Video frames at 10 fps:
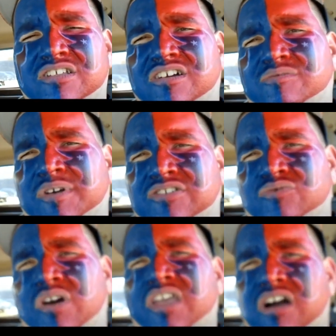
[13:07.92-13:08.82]
luck,
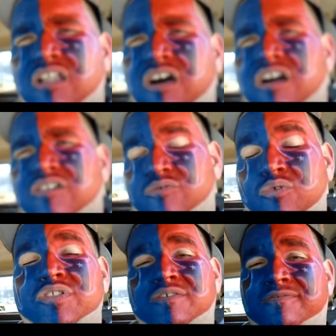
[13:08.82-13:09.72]
best way y'all are.
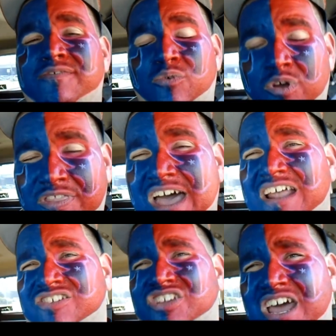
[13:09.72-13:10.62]
With
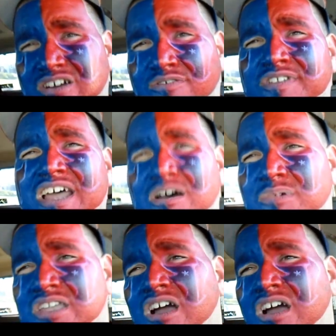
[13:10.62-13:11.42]
without a shadow of a doubt, man,